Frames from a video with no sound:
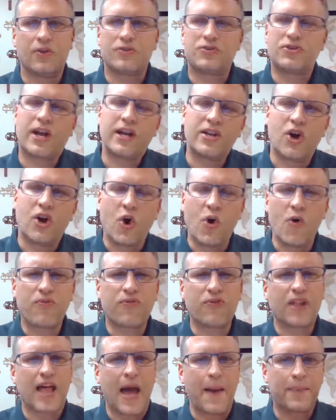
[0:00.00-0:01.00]
trying to
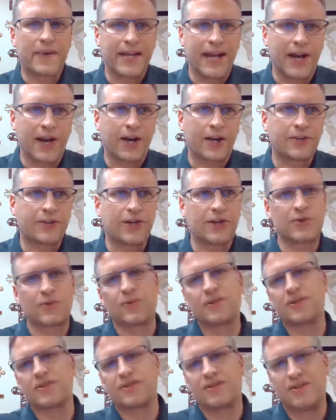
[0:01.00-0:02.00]
overlap characters
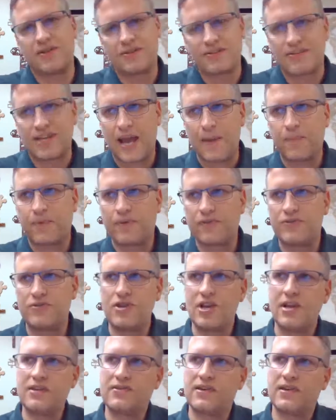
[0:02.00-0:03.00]
where there's the disciple of
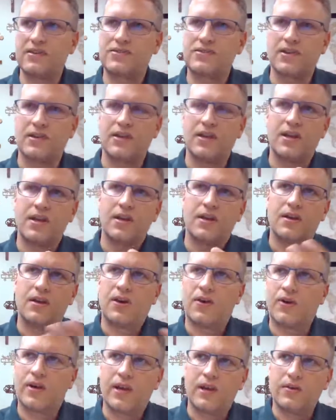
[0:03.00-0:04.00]
Jesus and,
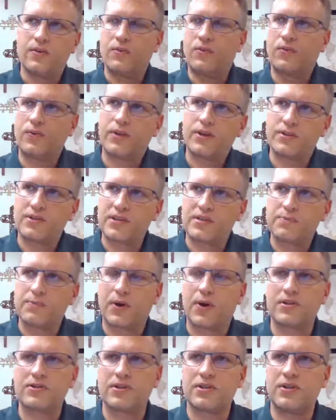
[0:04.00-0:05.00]
okay, well, there's this
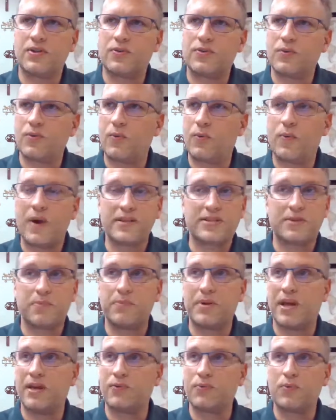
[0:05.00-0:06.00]
person who must
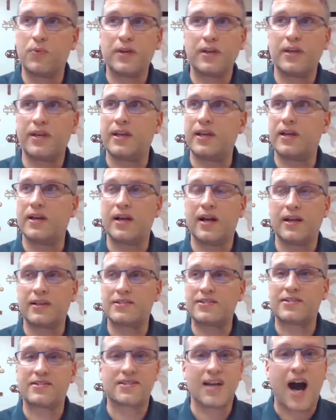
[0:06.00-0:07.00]
have been really
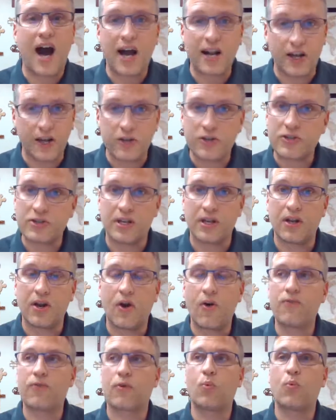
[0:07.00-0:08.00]
astonished and
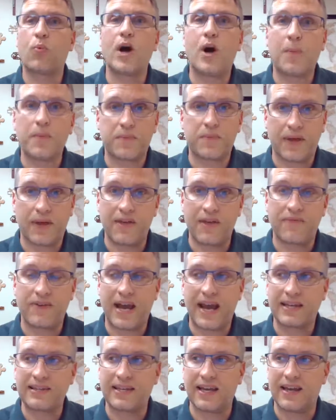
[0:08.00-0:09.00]
overwhelmed by the
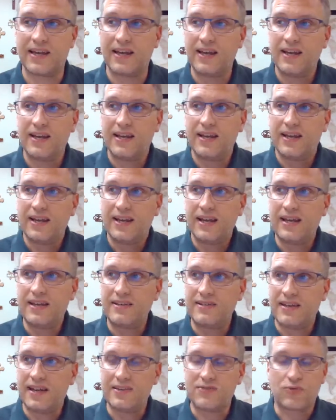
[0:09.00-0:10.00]
fact that
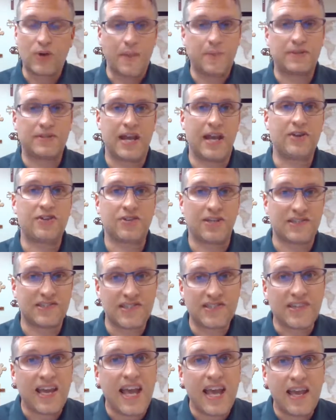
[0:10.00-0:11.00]
his reputation is
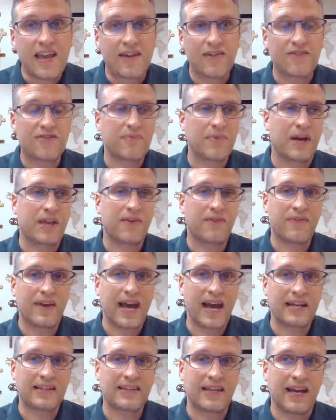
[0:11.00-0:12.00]
saved by the
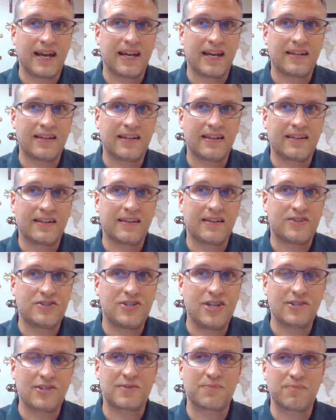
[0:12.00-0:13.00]
fact that
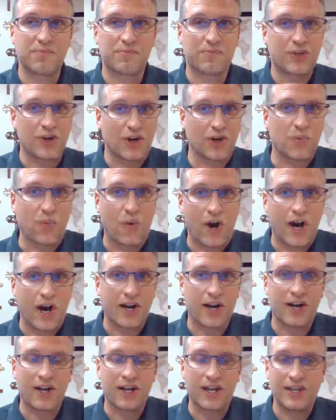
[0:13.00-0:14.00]
Jesus turned
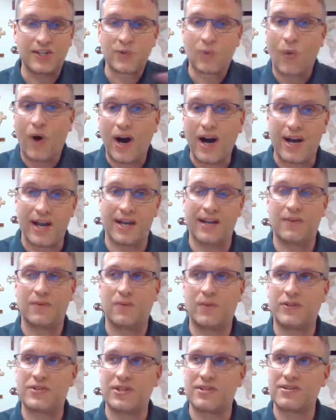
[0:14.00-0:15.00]
water into wine,
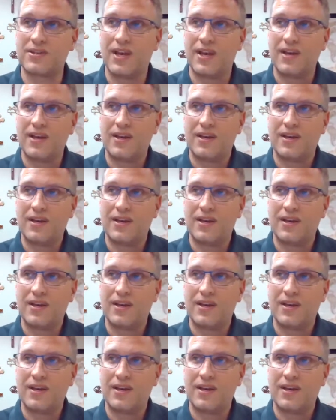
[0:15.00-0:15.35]
which is